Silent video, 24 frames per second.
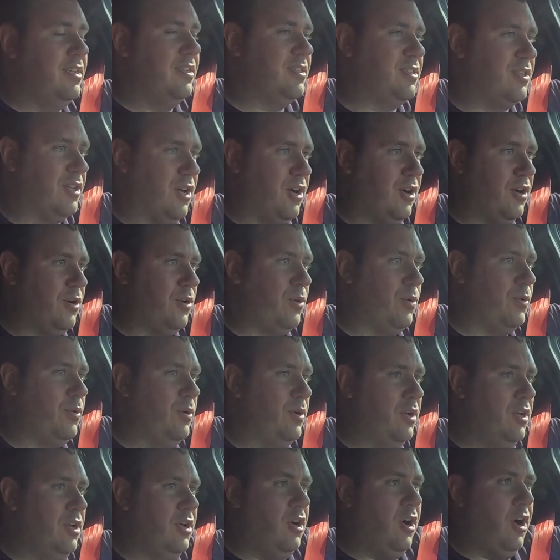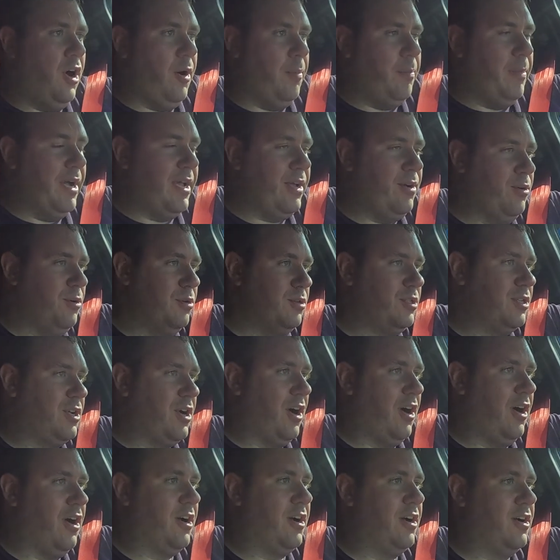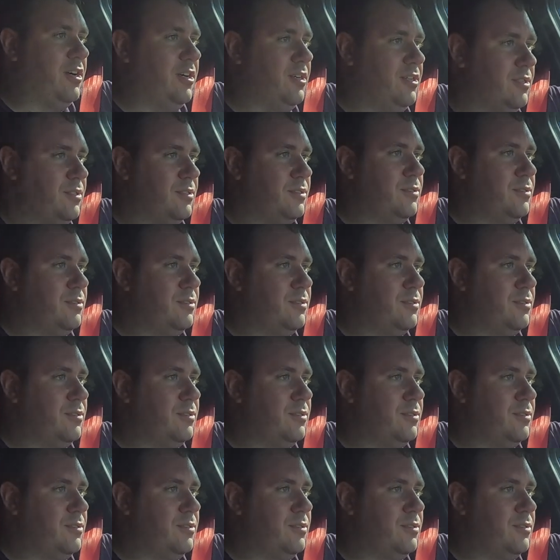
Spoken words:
So on my old car,